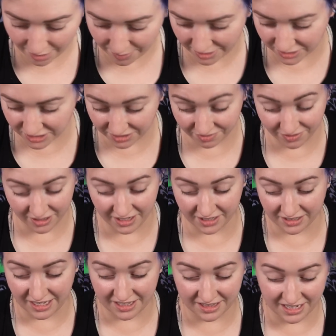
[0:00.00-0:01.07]
I'm actually very
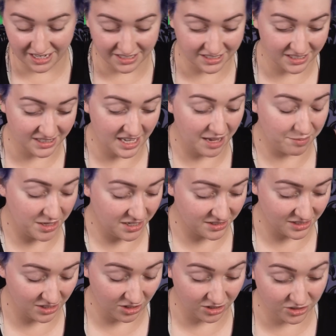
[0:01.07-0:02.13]
glad that I did that because
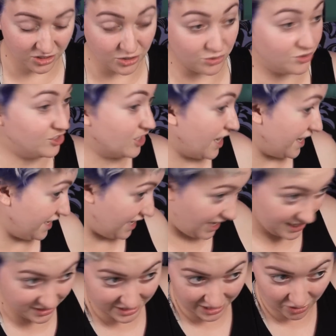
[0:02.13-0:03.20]
there are two
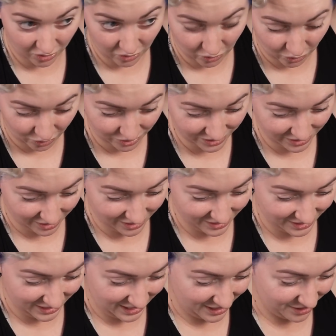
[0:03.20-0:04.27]
gigantic holes
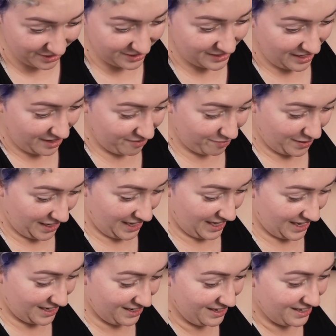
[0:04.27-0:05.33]
on either side of my
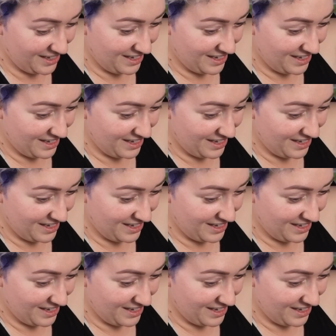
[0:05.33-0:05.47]
head